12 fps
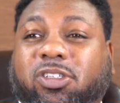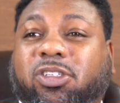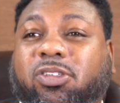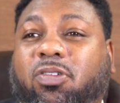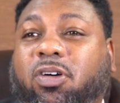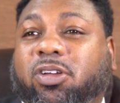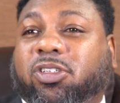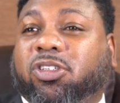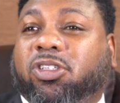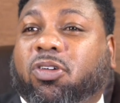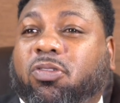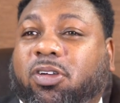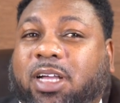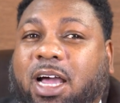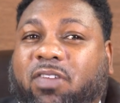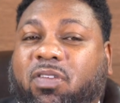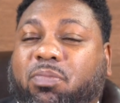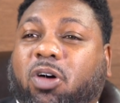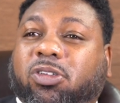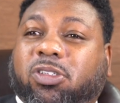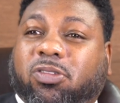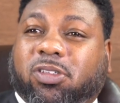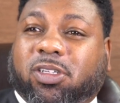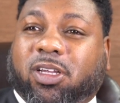you showed kind of
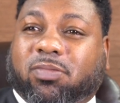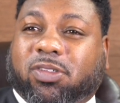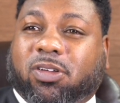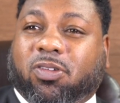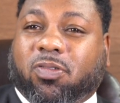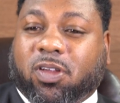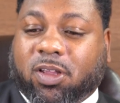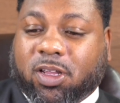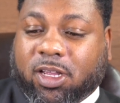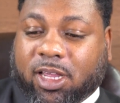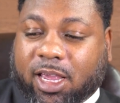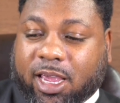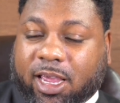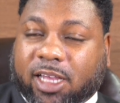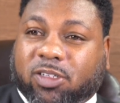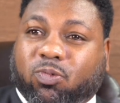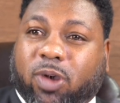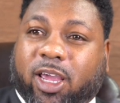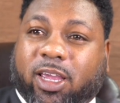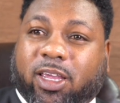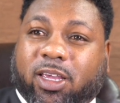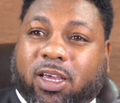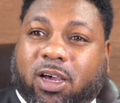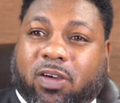emotional to him. So in his
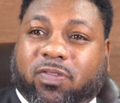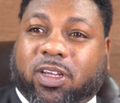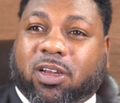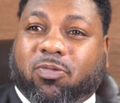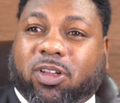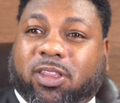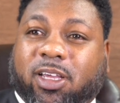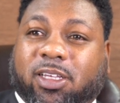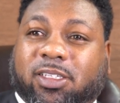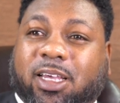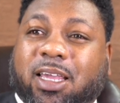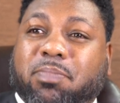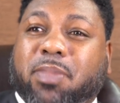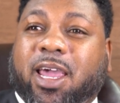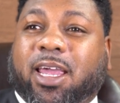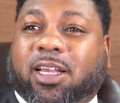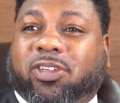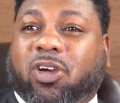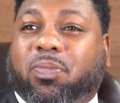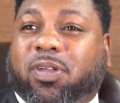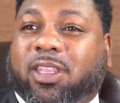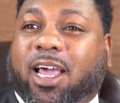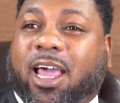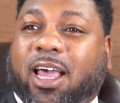way of dealing with things, he may
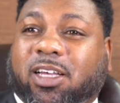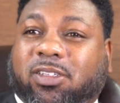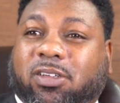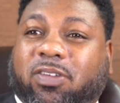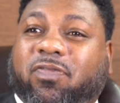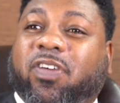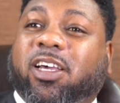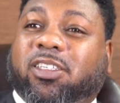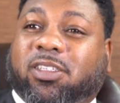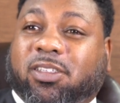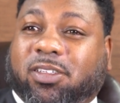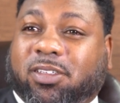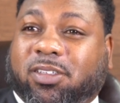interpret that as an affection.